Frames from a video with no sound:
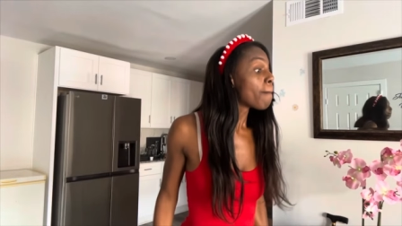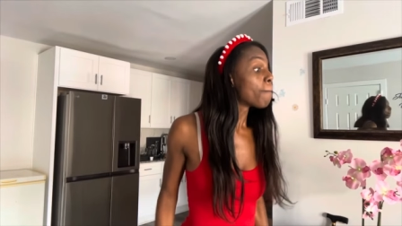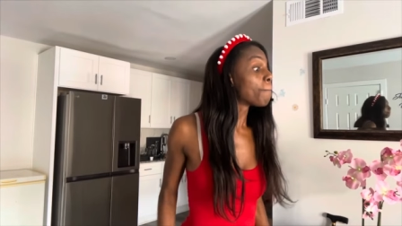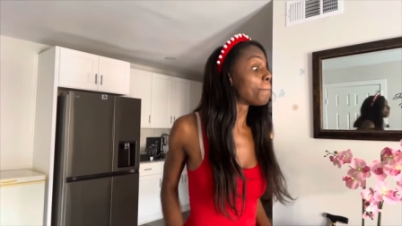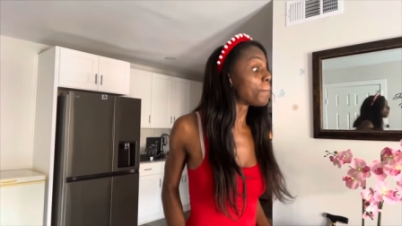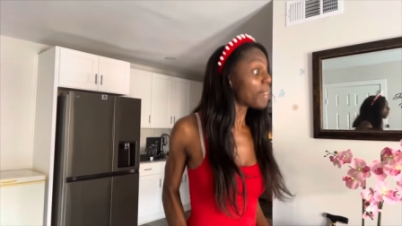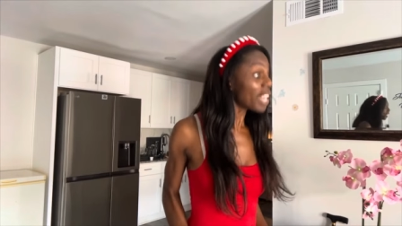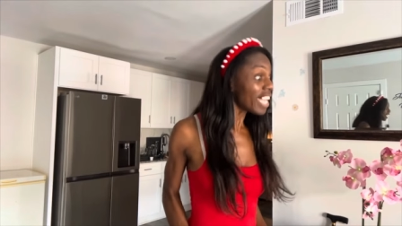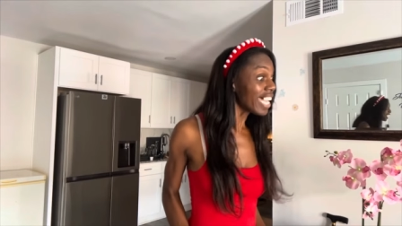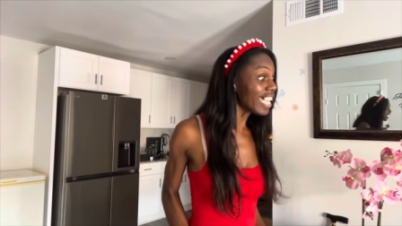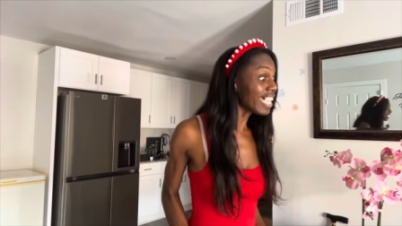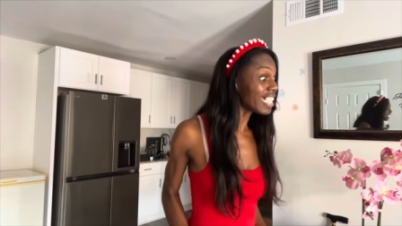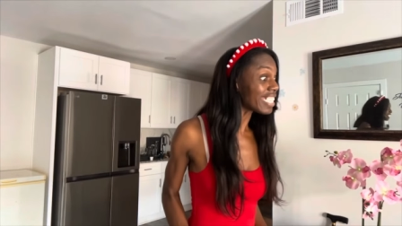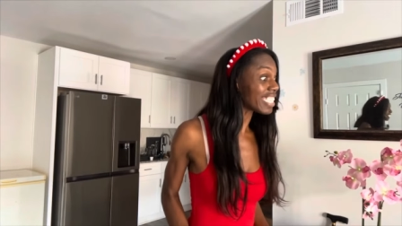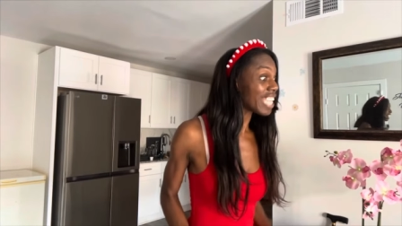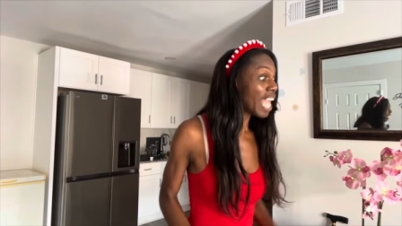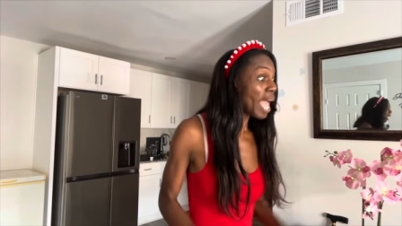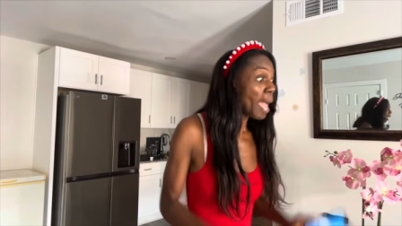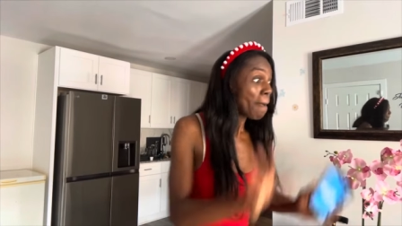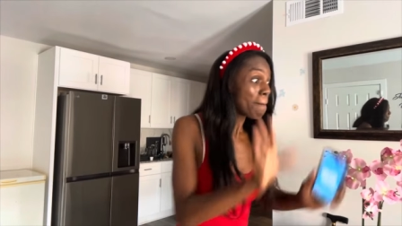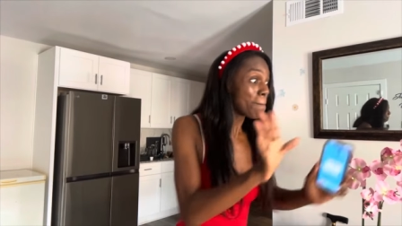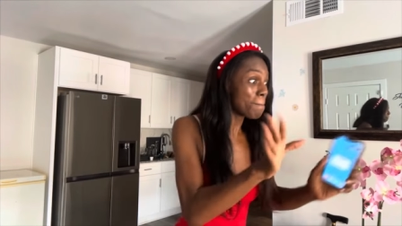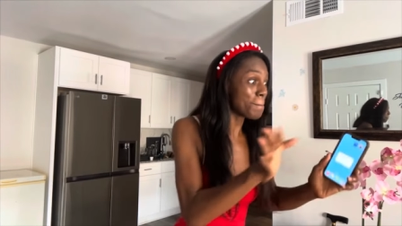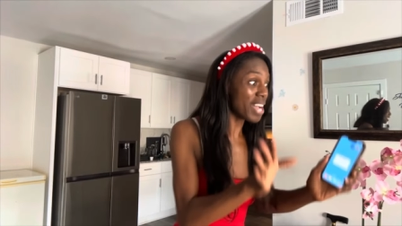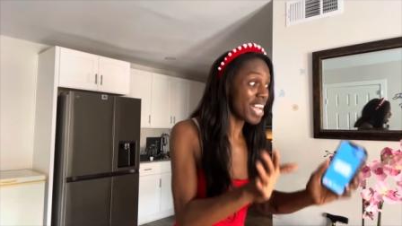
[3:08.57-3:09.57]
But,
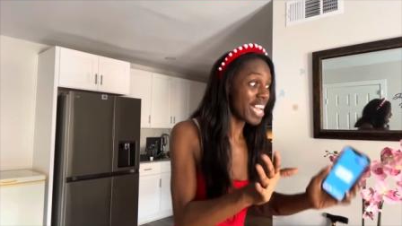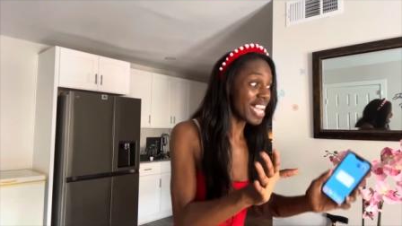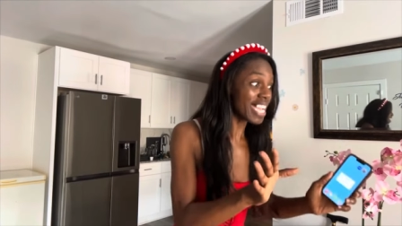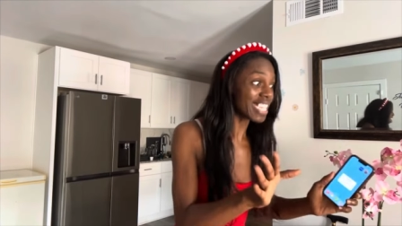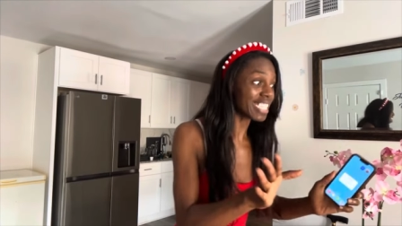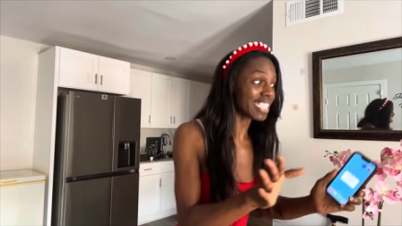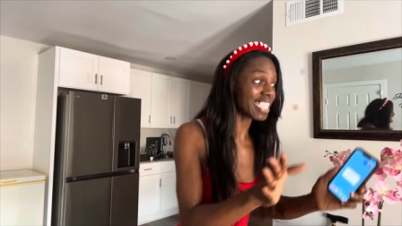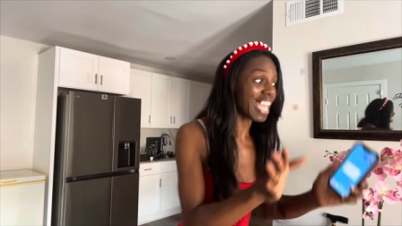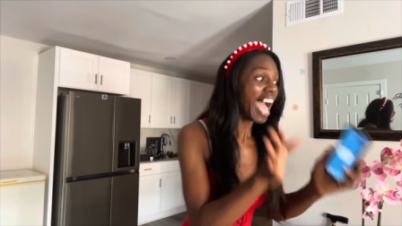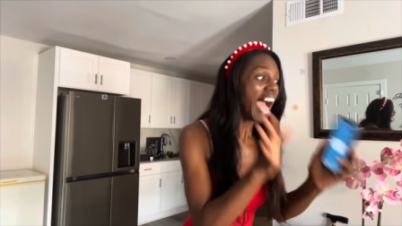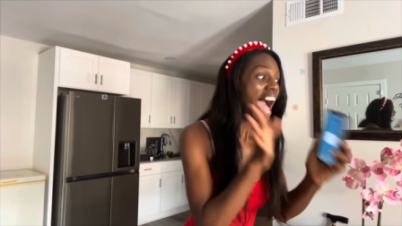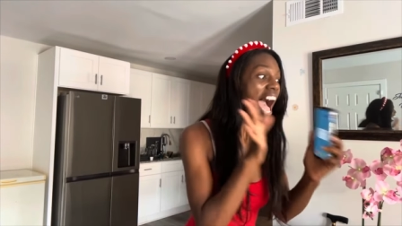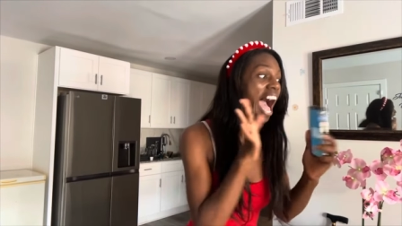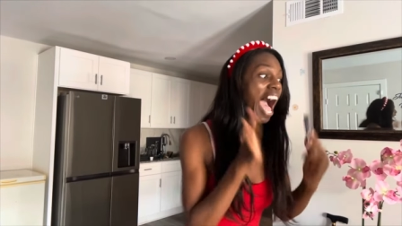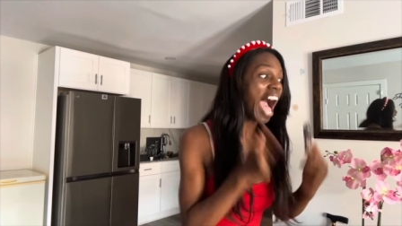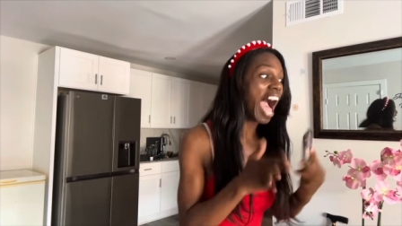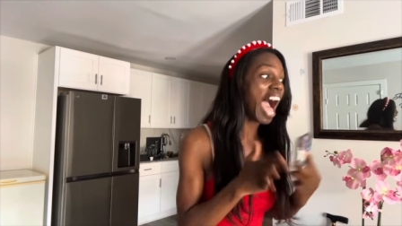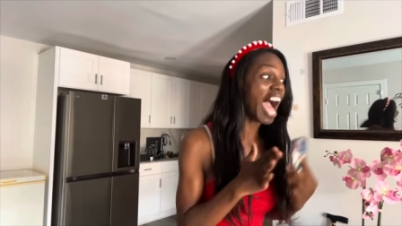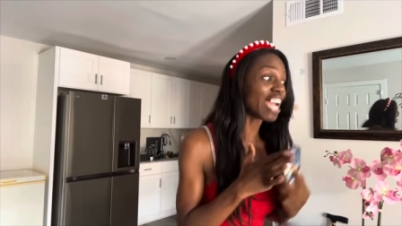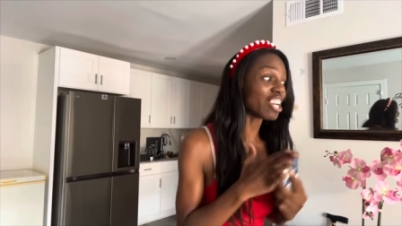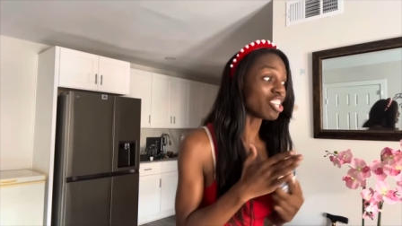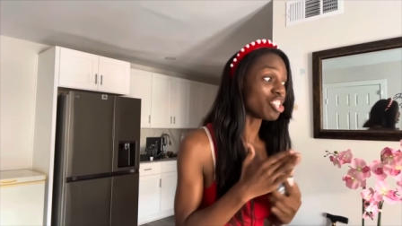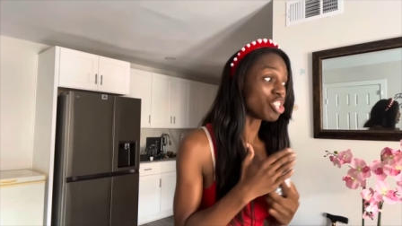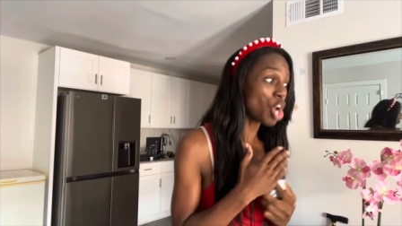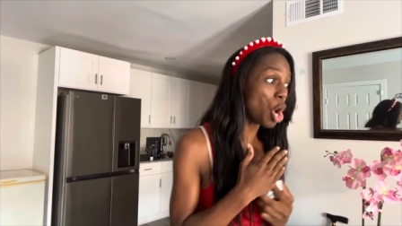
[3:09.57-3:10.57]

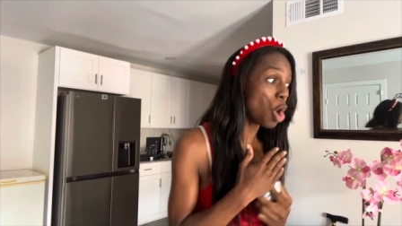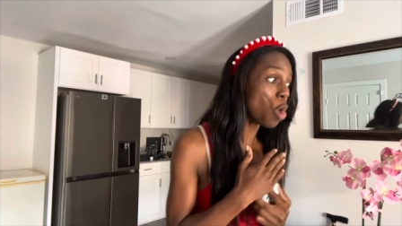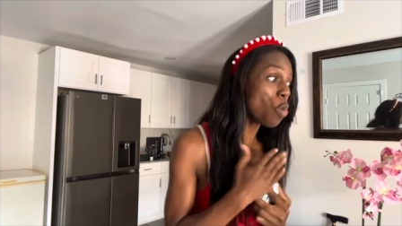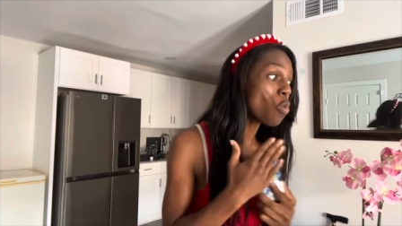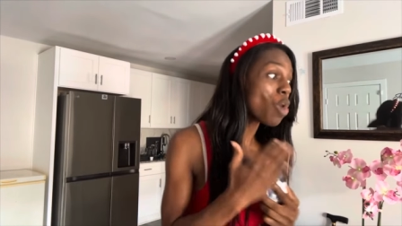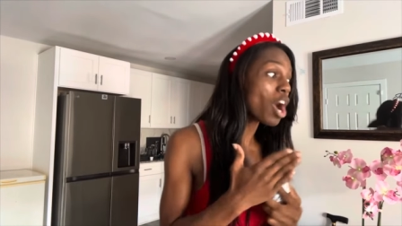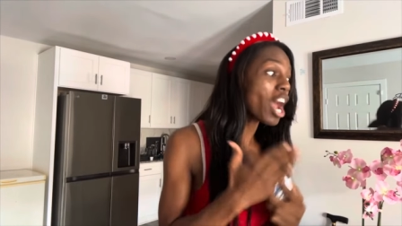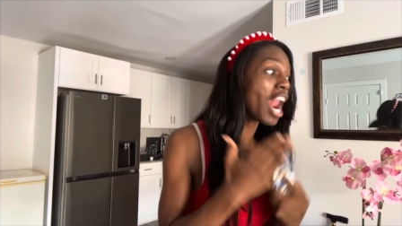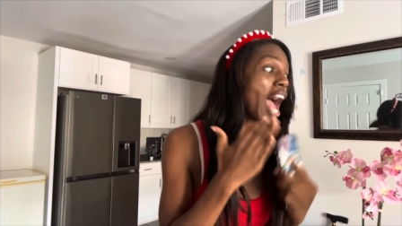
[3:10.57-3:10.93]
I know what